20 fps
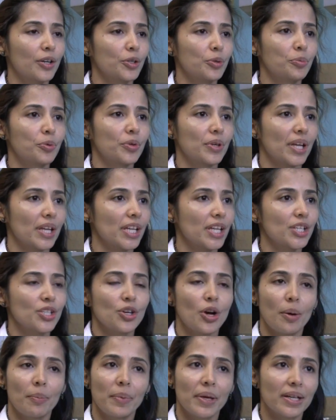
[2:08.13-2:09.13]
to put any
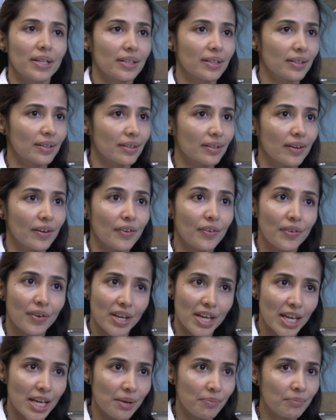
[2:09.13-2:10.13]
topical uh,
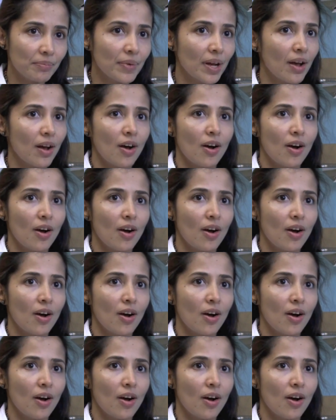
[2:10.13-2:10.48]
cream